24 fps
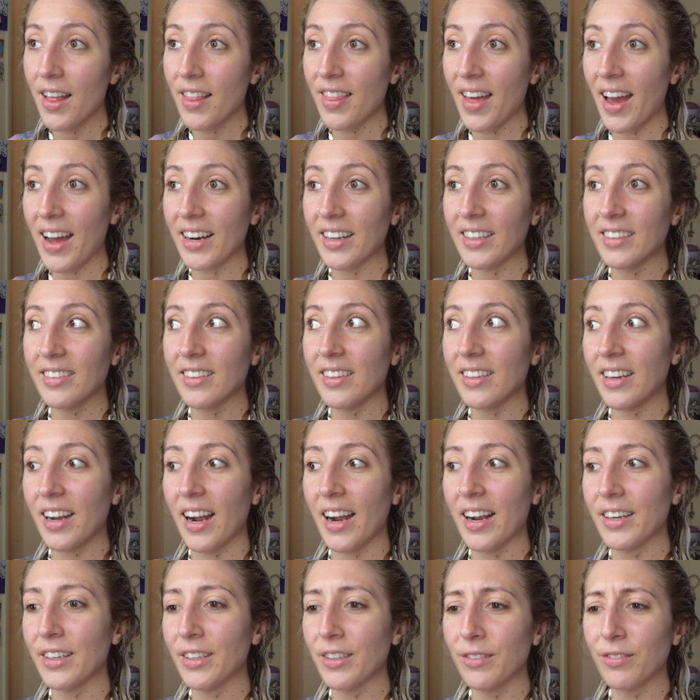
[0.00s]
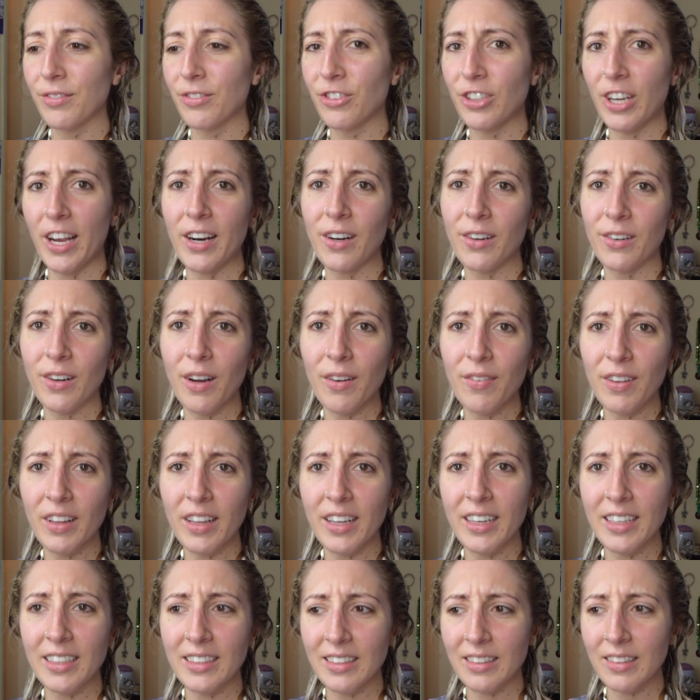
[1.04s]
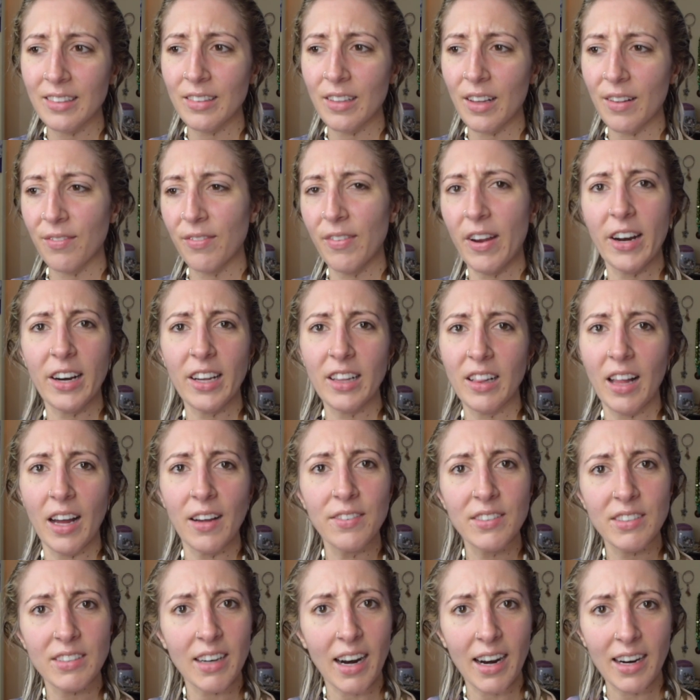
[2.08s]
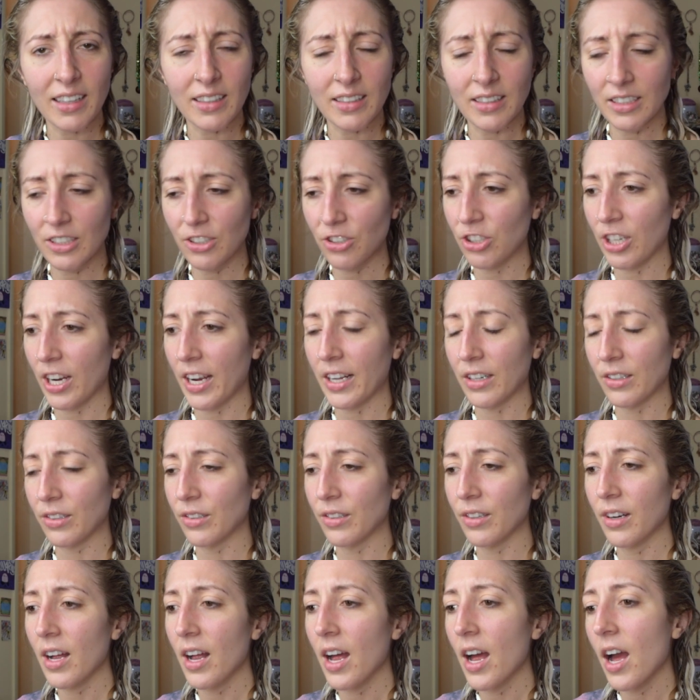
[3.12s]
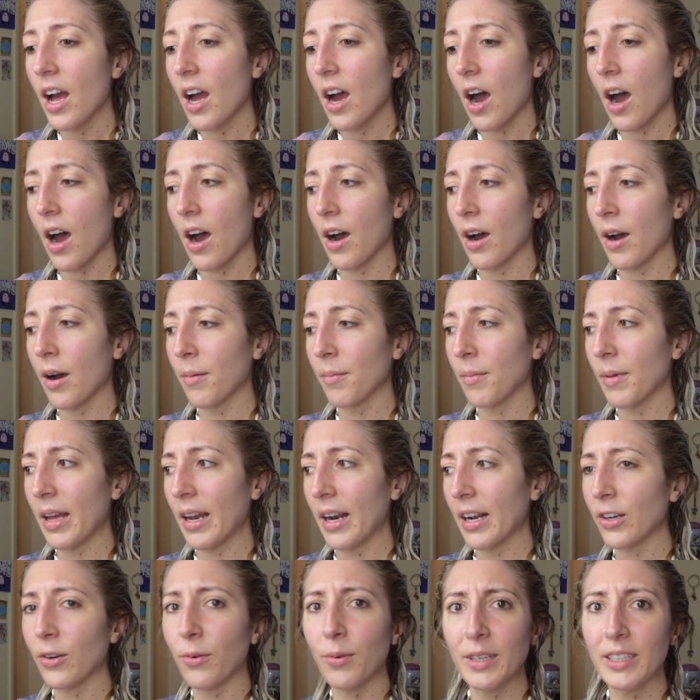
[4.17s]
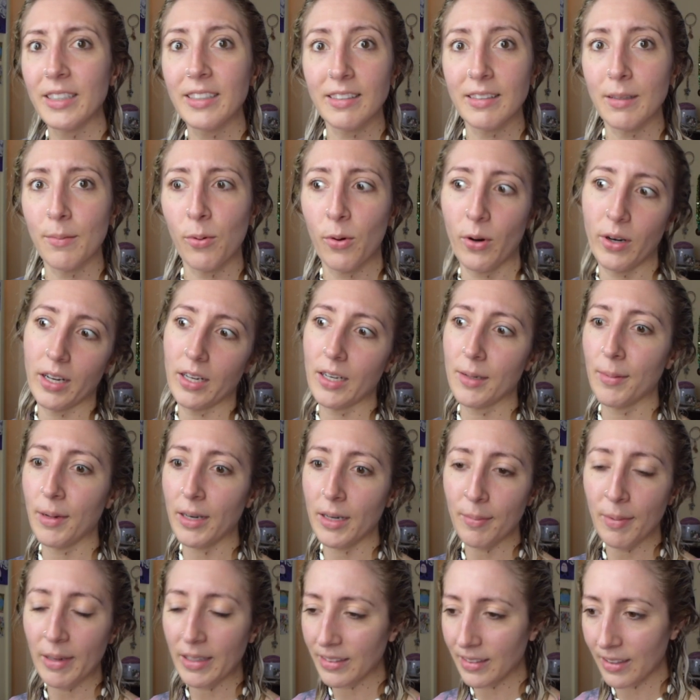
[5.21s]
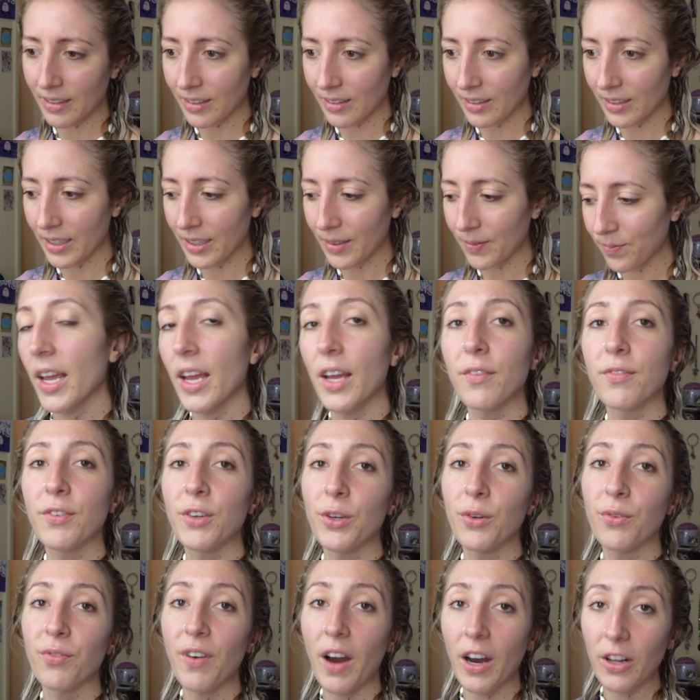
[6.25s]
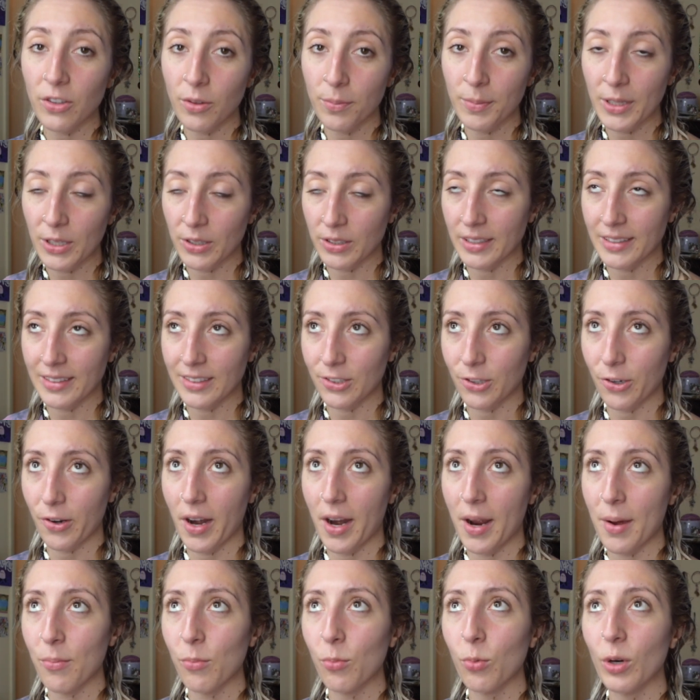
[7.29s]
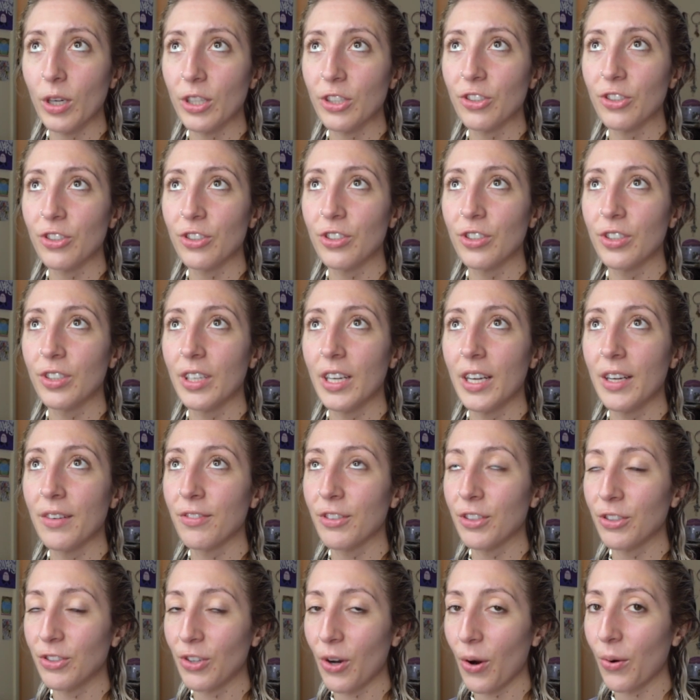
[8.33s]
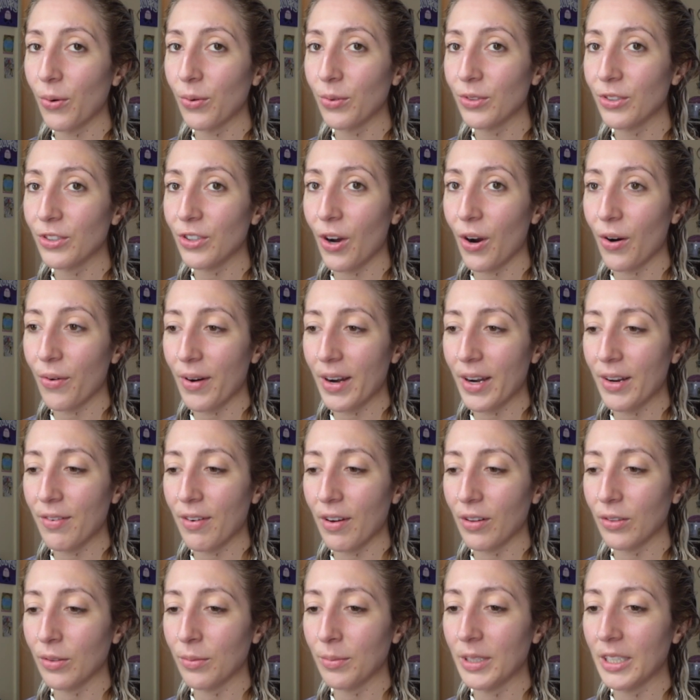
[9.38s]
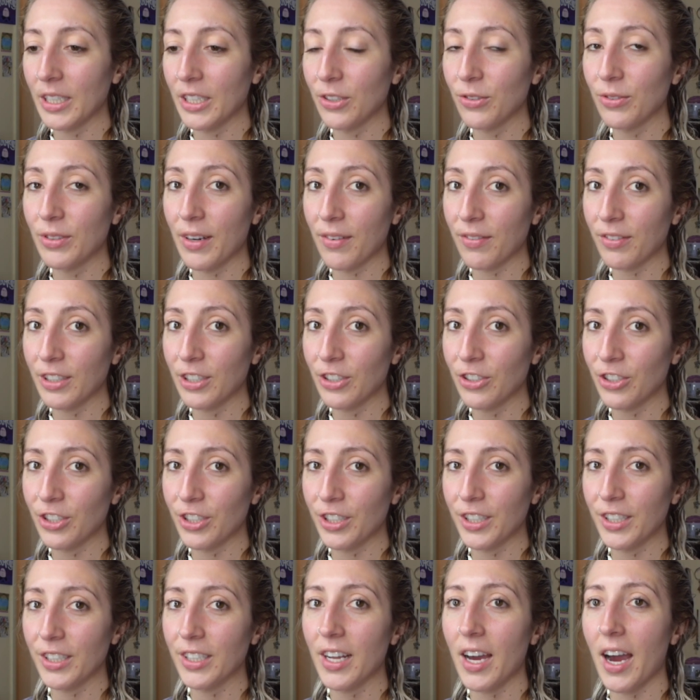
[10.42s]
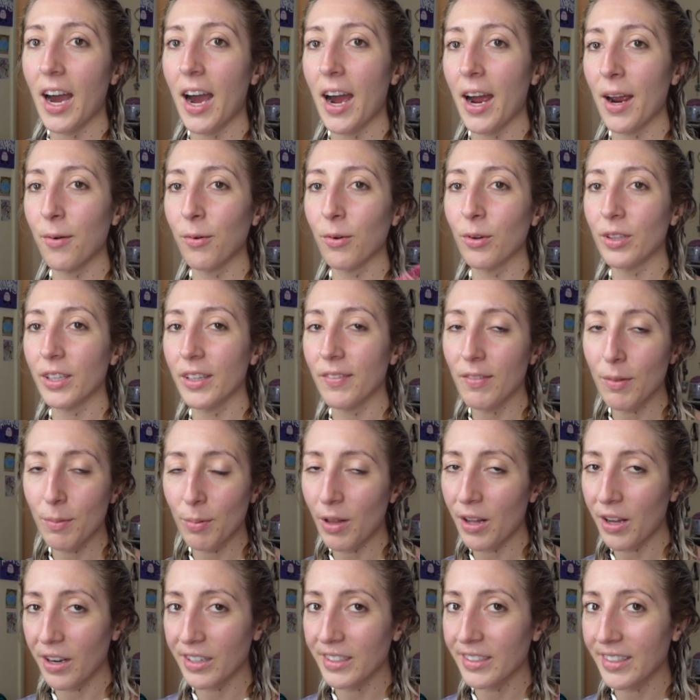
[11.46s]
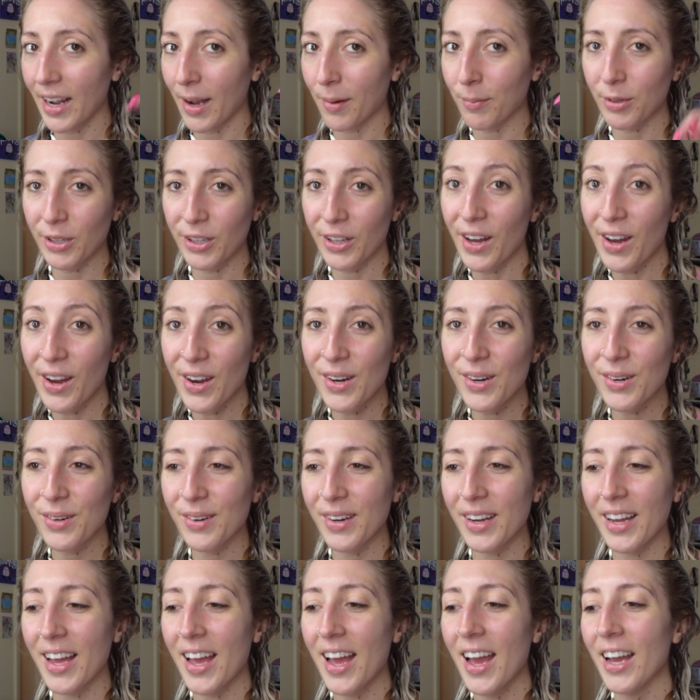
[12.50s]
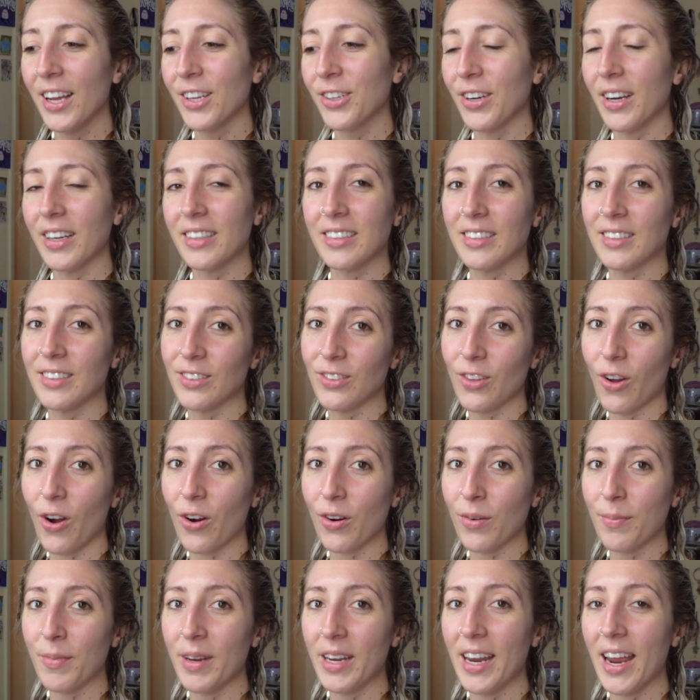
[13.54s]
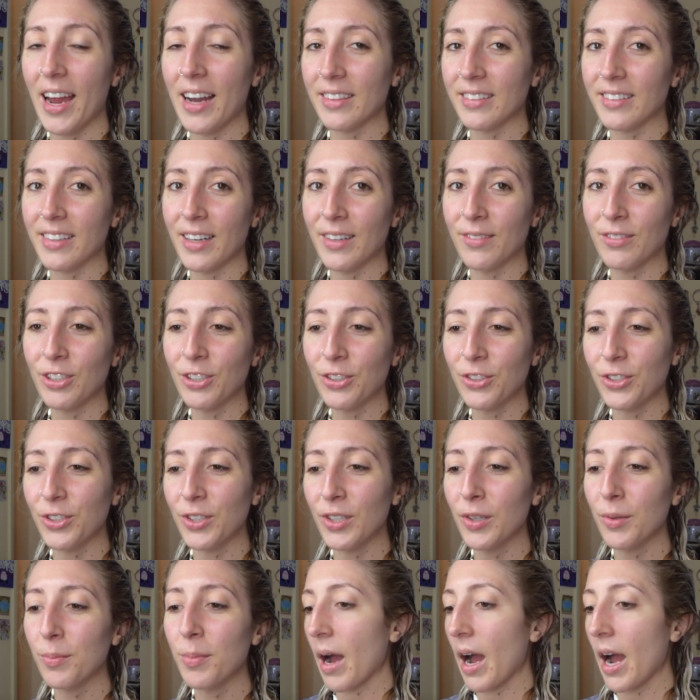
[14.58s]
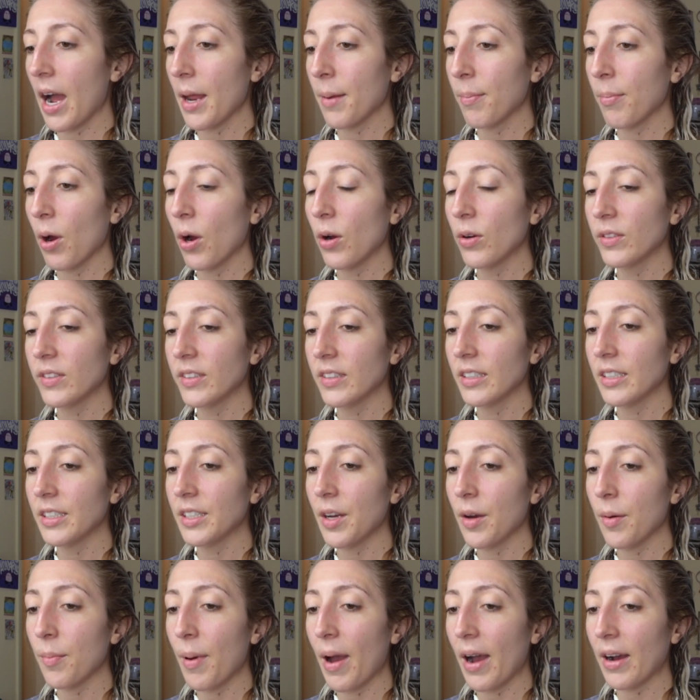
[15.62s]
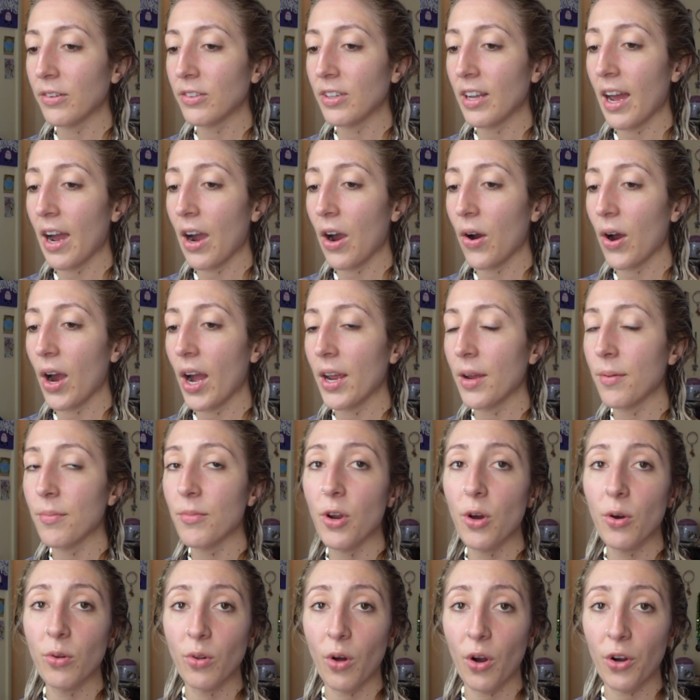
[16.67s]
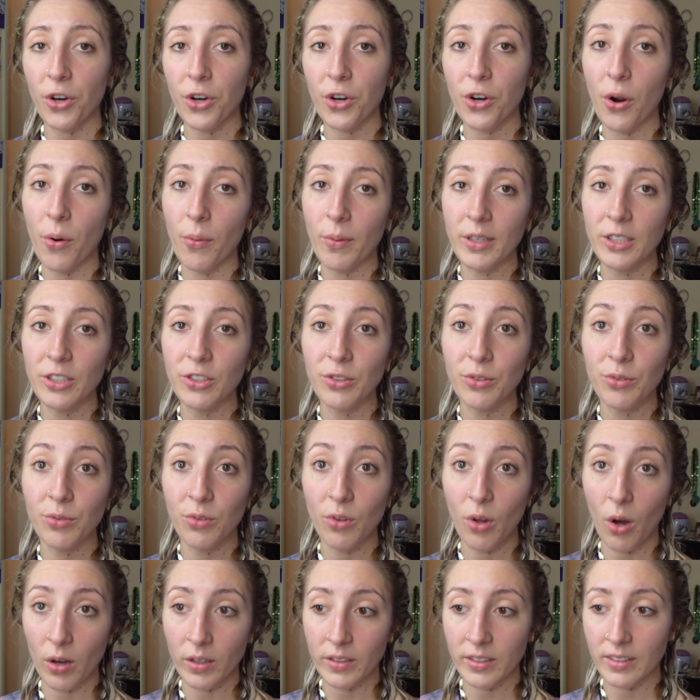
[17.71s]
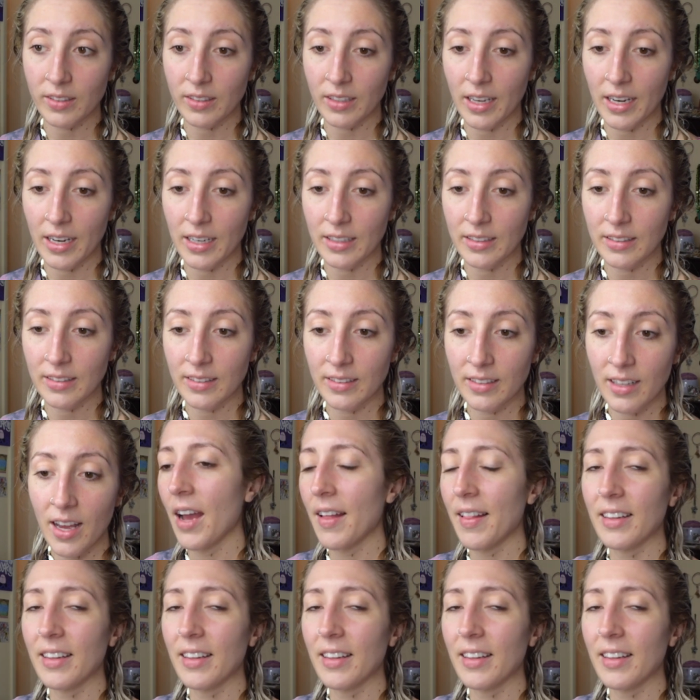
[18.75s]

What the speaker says: that is the kind of channel. I feel like it's a very lifestyle-y channel, and I don't want to disappoint anybody, basically. If you follow me on Instagram, which if you don't already follow me, you definitely should. I will leave the plug down below. You guys can stalk me outside of YouTube. I posted about how I am no longer going to Lost Lands.